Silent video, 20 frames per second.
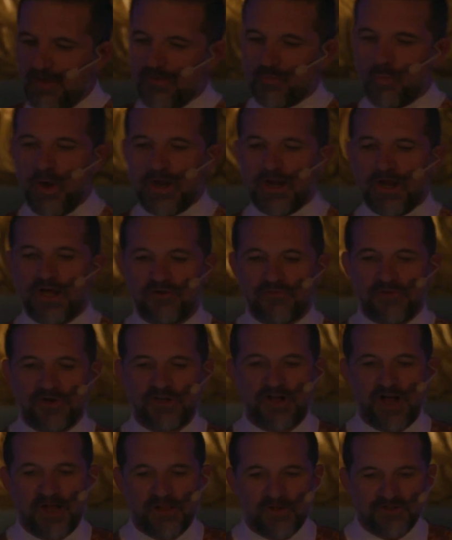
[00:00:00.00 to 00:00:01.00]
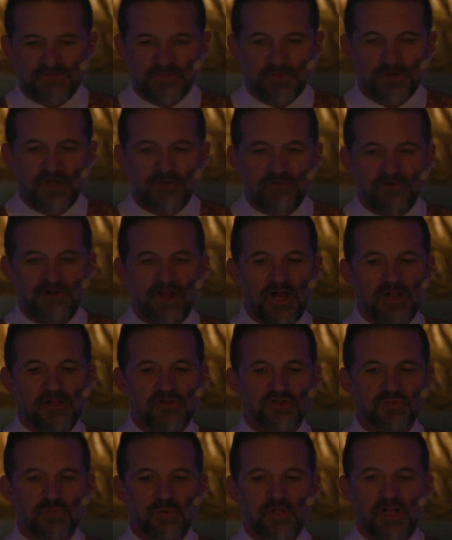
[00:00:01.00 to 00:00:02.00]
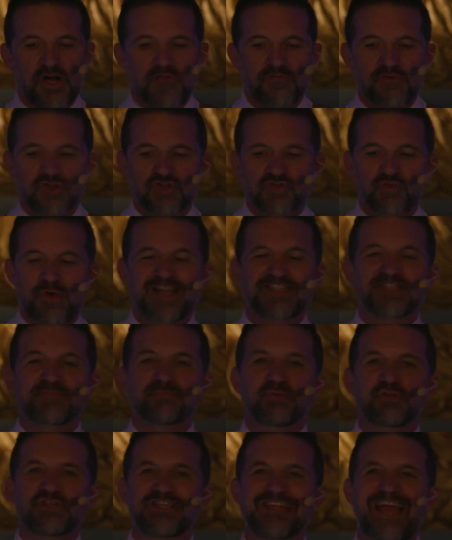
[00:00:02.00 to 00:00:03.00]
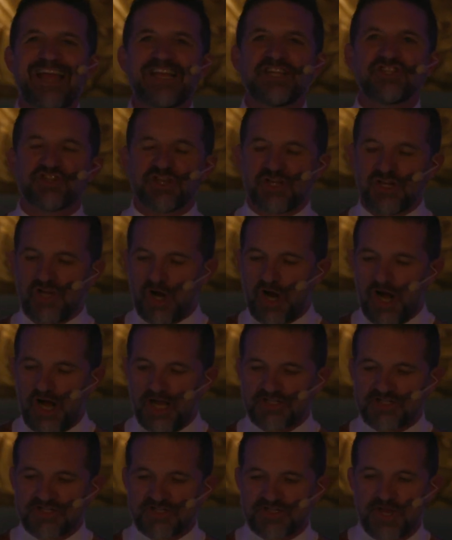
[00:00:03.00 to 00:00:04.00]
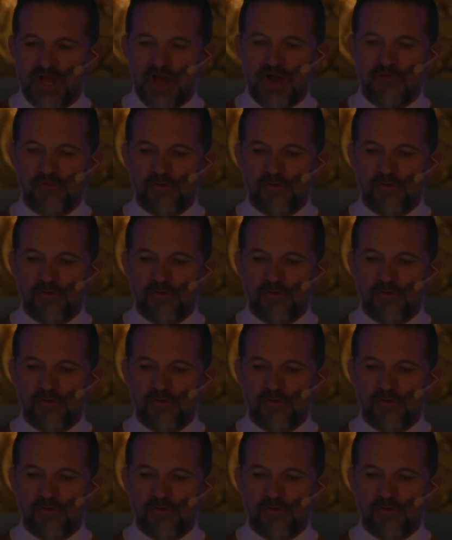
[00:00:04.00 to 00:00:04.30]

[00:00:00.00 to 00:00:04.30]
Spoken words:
$100 will cover transportation costs